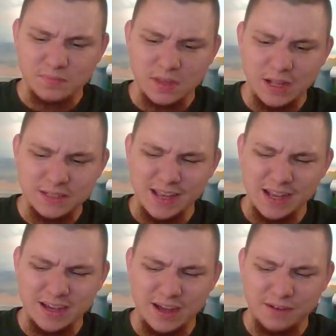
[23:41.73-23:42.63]
It's
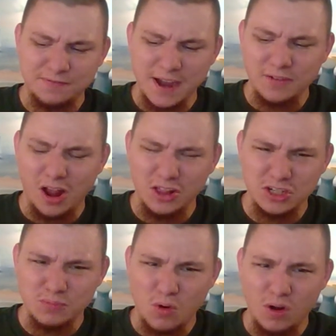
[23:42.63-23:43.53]
like
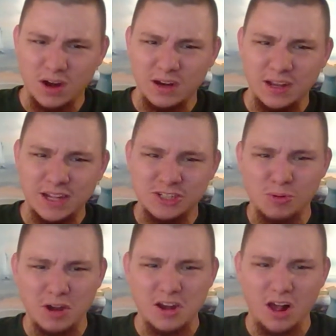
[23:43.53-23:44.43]
$5 more. It's
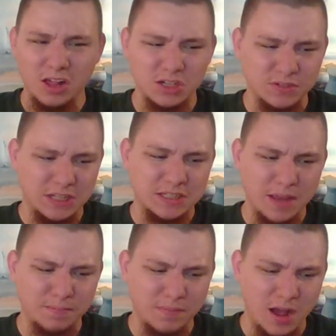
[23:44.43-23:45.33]
$20 for the
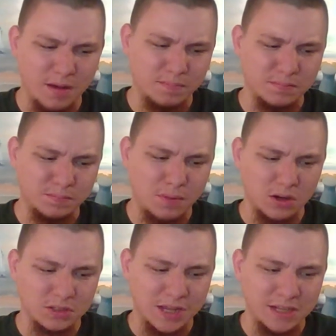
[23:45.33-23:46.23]
same
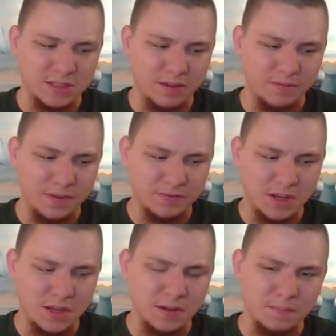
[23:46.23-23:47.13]
bottle size,
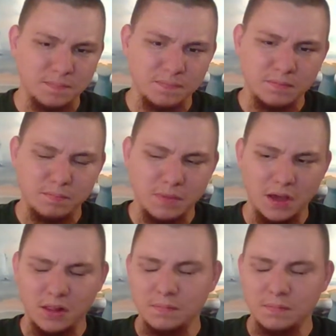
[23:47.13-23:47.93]
750 ml.